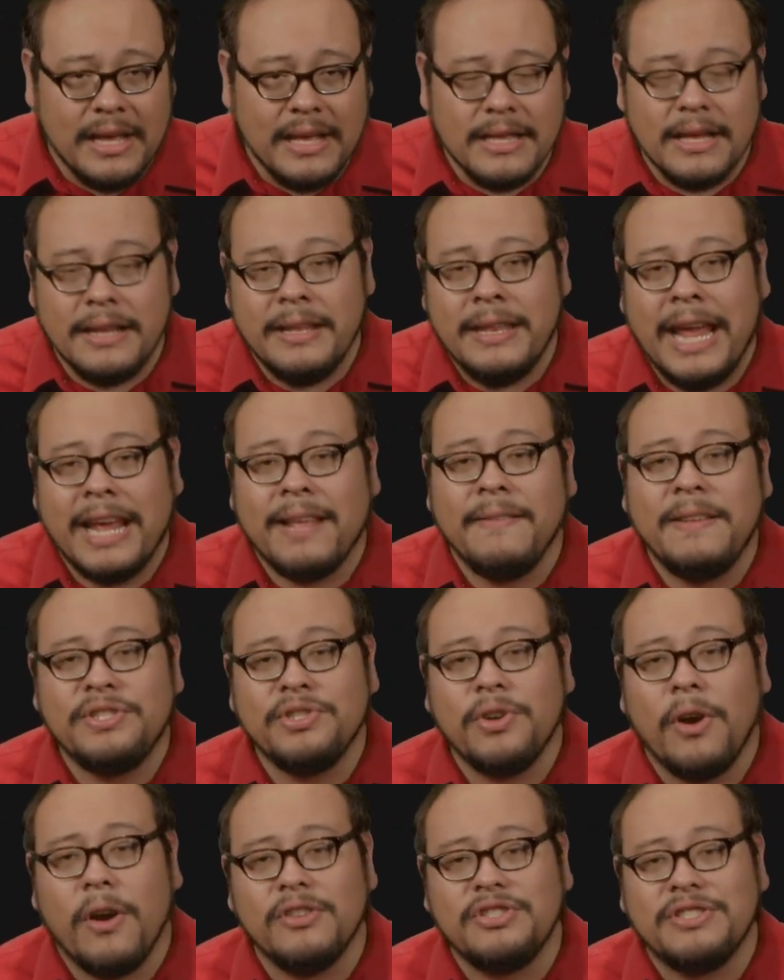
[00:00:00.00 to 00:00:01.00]
The negatively
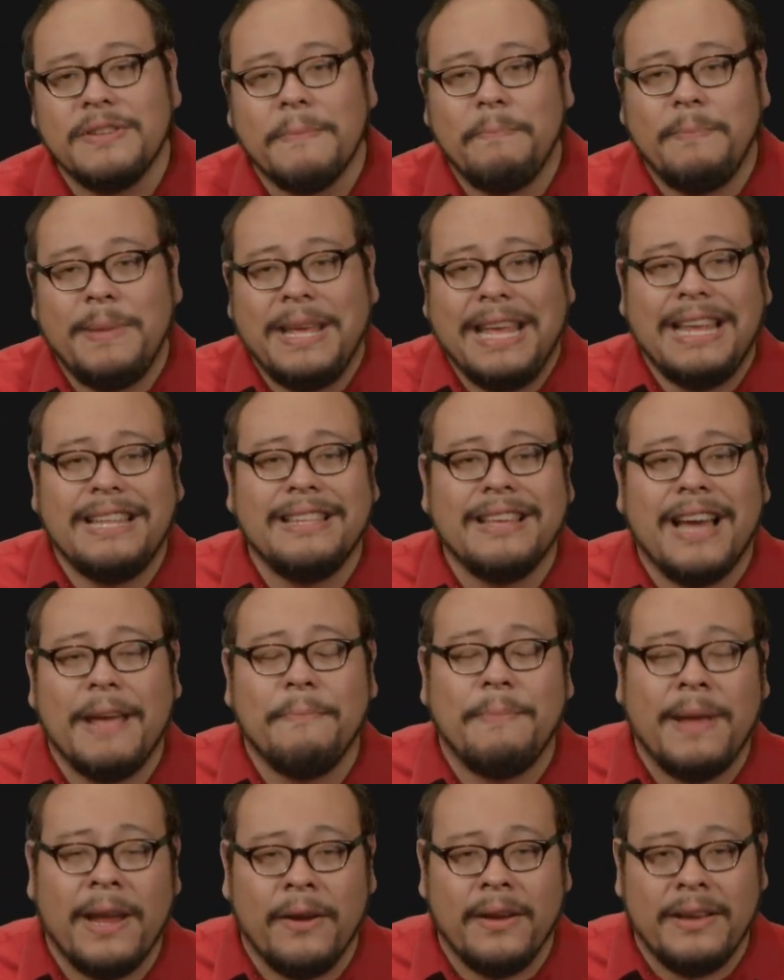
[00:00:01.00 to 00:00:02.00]
charged
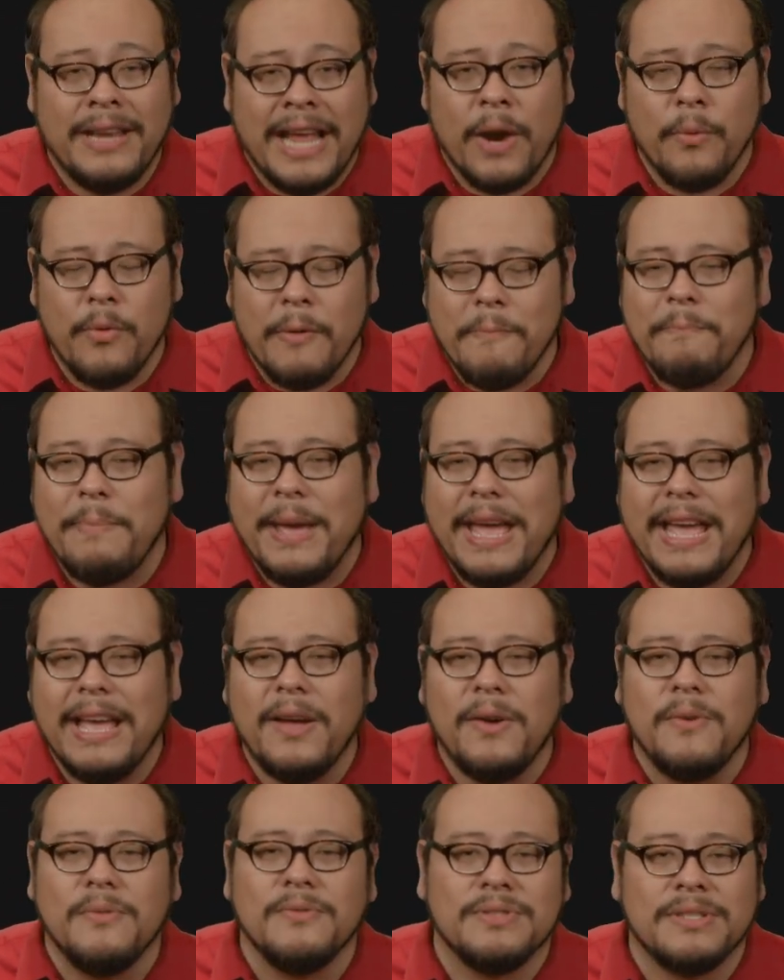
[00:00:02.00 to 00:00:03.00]
p-type area now
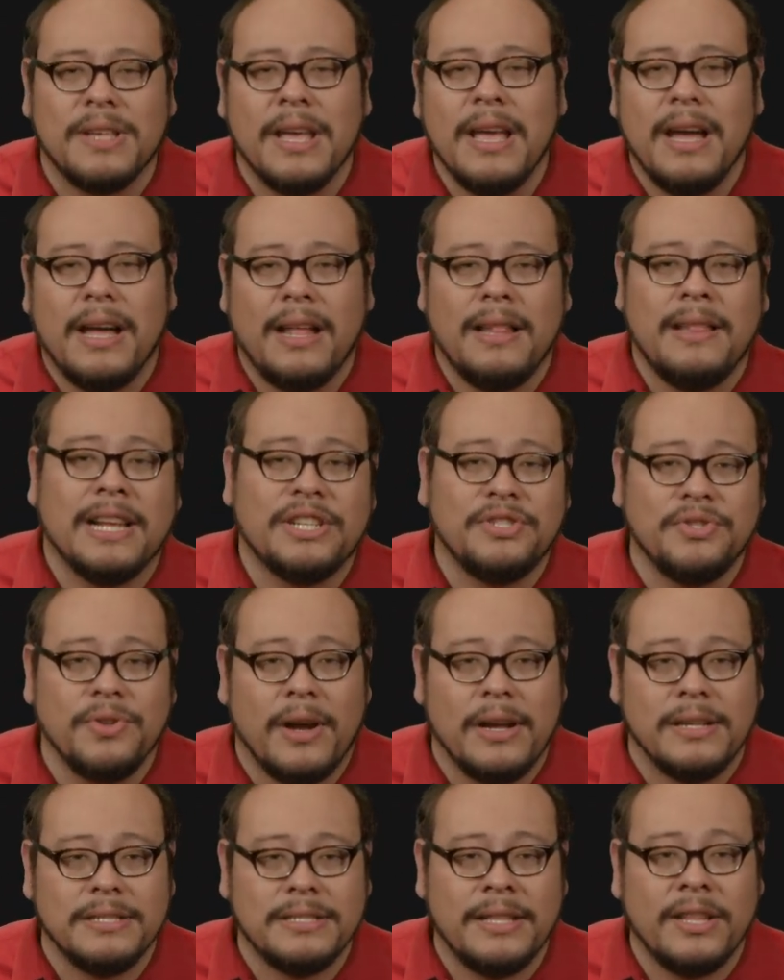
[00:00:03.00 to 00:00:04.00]
repels
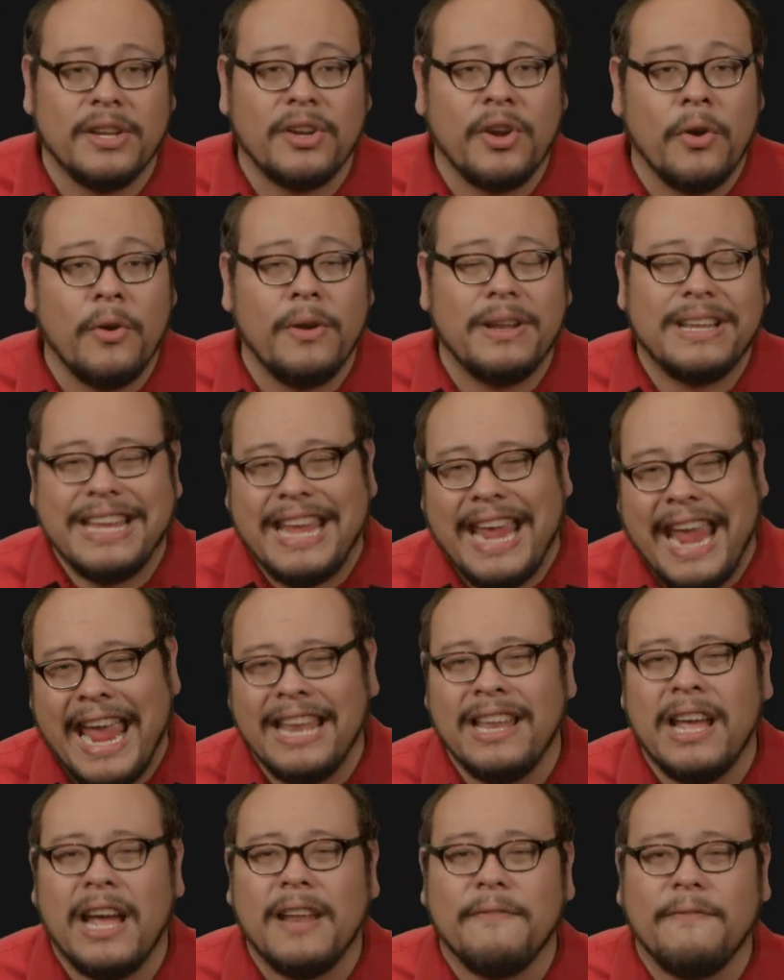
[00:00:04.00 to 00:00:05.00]
electrons and the current
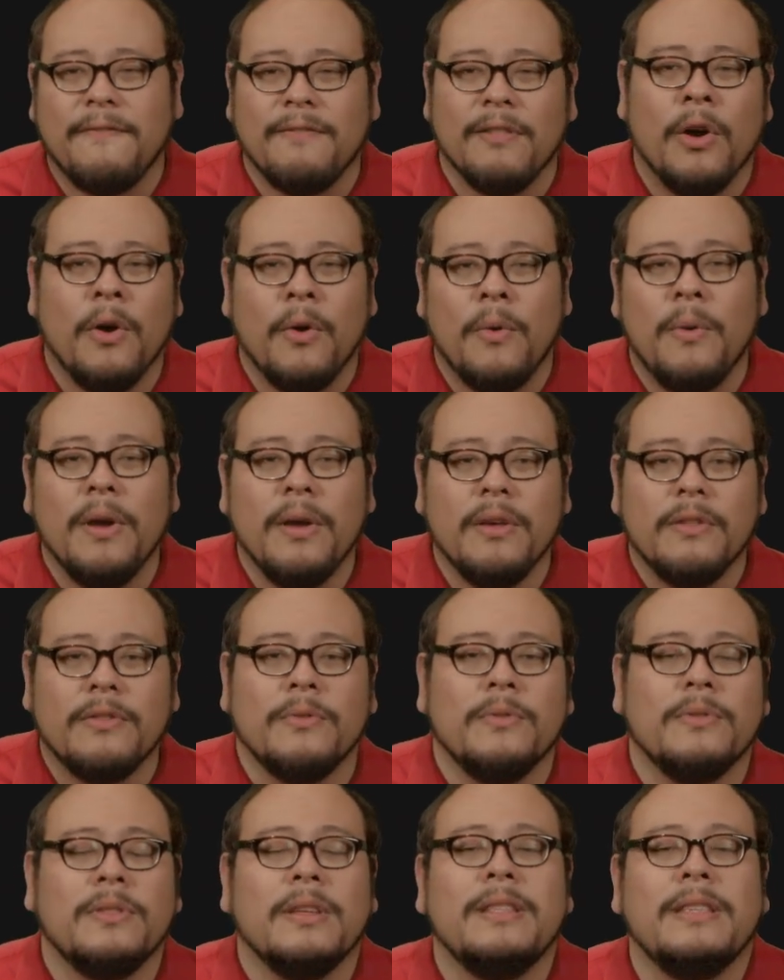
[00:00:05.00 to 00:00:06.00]
cannot flow
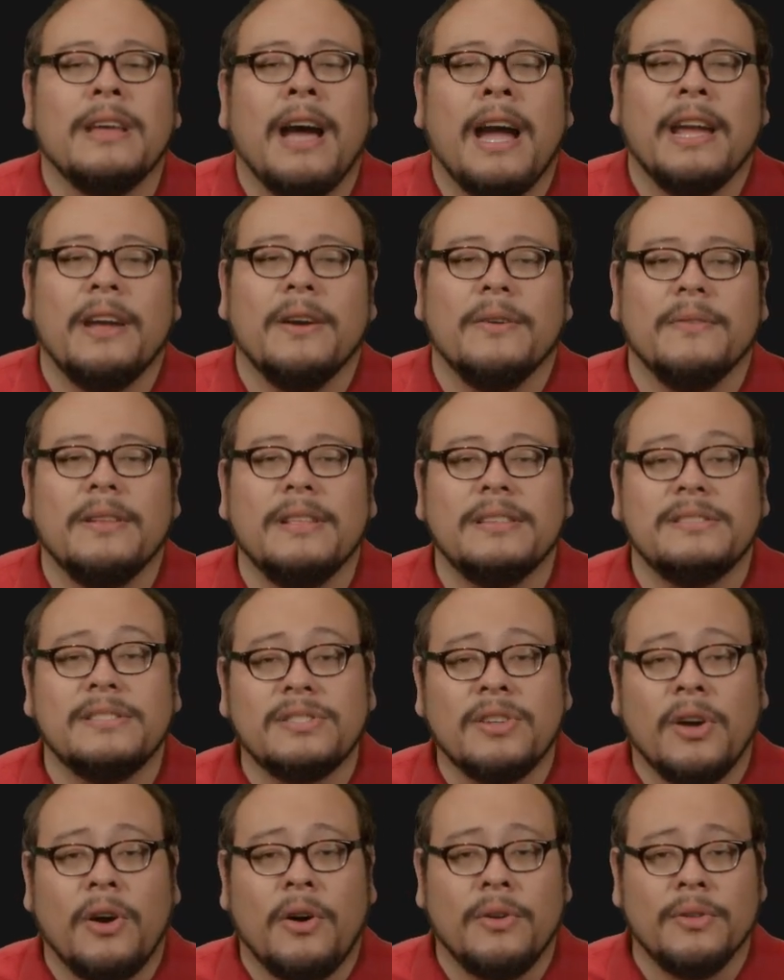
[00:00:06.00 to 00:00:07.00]
through the diode. This is
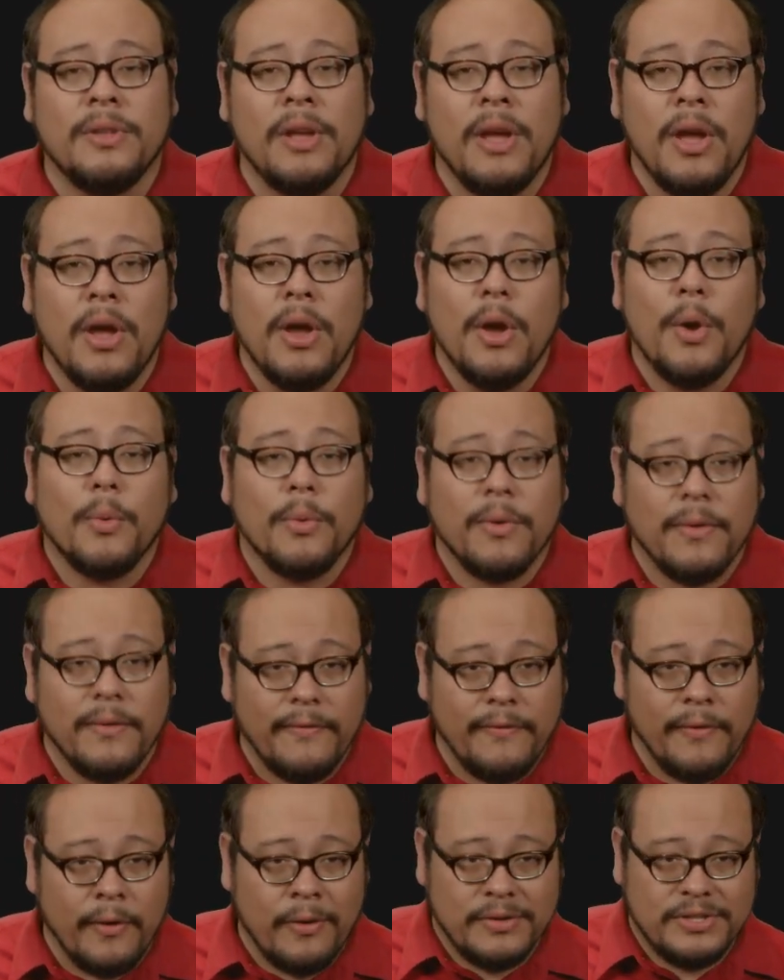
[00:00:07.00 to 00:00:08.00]
called
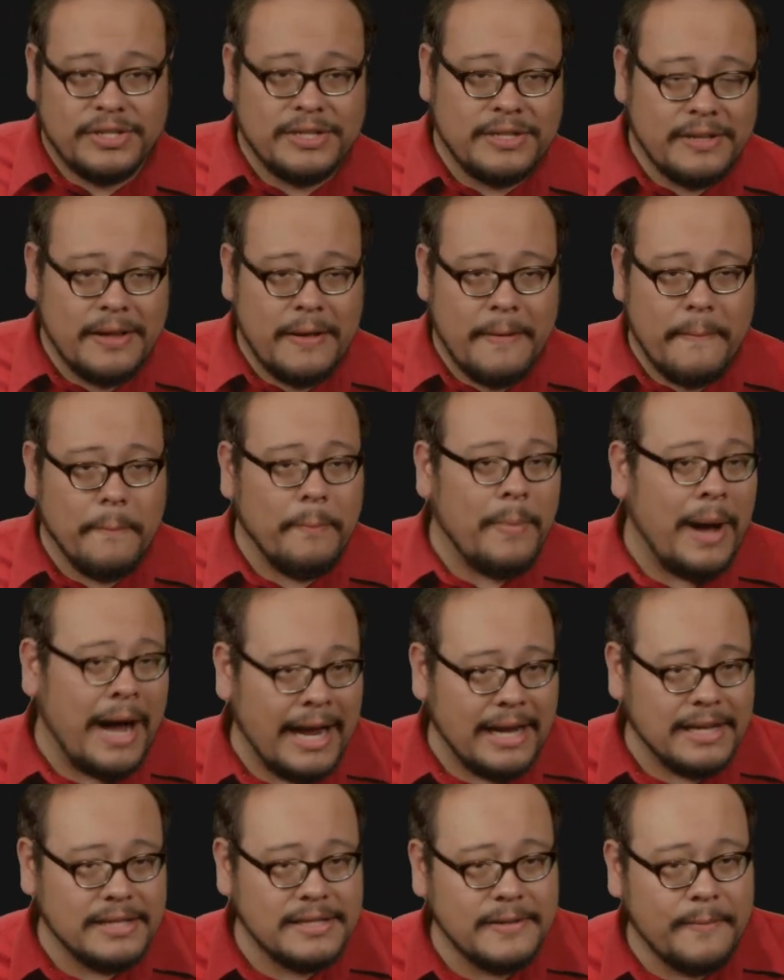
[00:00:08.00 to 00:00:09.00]
reverse
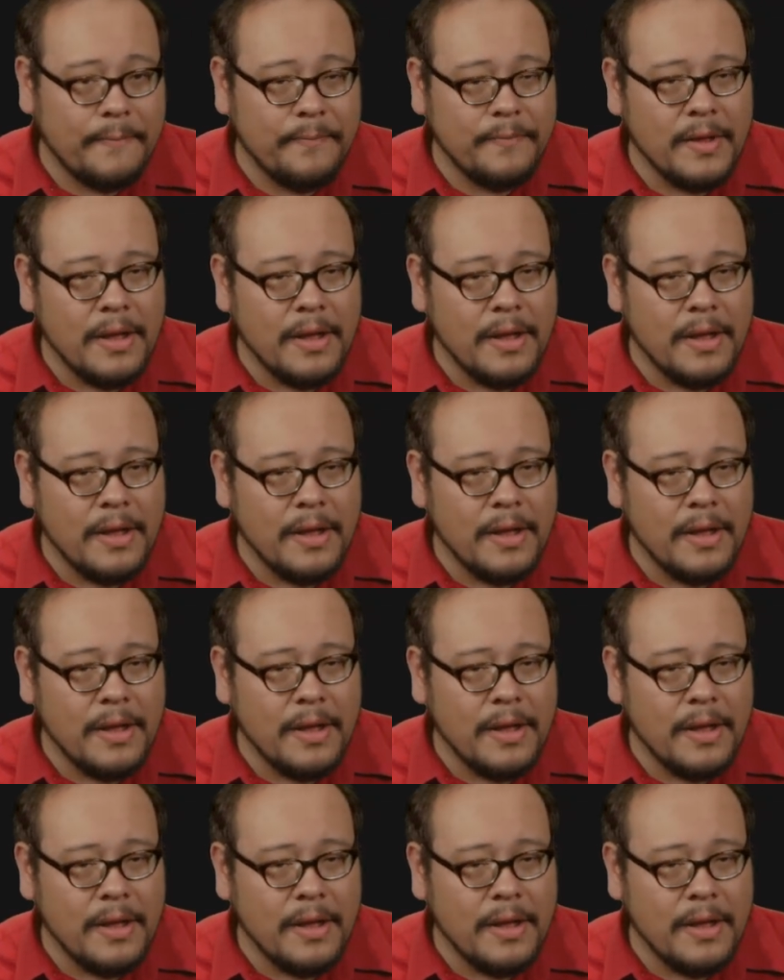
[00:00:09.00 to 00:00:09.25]
bias.